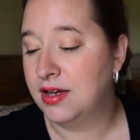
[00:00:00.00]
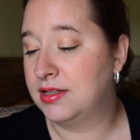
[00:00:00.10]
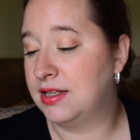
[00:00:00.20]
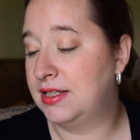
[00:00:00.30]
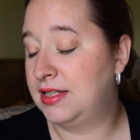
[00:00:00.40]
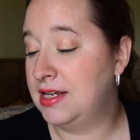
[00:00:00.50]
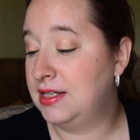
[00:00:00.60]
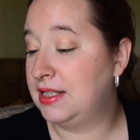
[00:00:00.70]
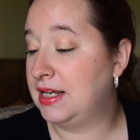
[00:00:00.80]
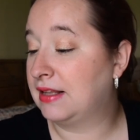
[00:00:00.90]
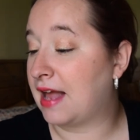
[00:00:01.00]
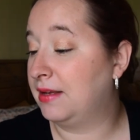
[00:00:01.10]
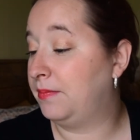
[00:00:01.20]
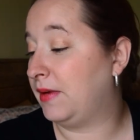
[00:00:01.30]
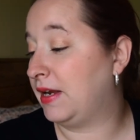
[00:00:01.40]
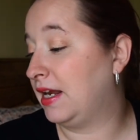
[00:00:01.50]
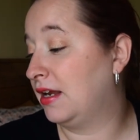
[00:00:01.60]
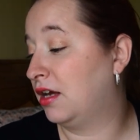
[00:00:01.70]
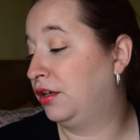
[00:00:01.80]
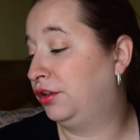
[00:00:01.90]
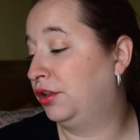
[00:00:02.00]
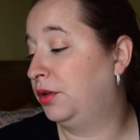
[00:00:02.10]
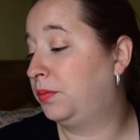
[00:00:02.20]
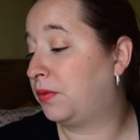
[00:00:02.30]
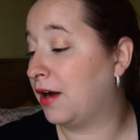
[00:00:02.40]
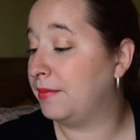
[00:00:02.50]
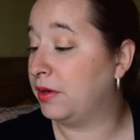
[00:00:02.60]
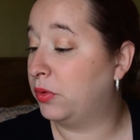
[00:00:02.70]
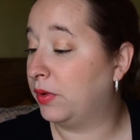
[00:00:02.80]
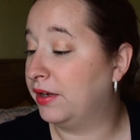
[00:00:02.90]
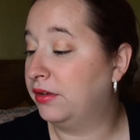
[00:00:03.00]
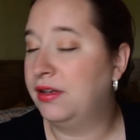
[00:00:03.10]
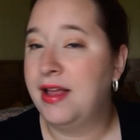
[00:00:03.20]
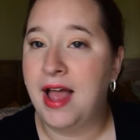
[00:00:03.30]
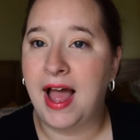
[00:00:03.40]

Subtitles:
So this is the Lilah B A Glow Priming Oil.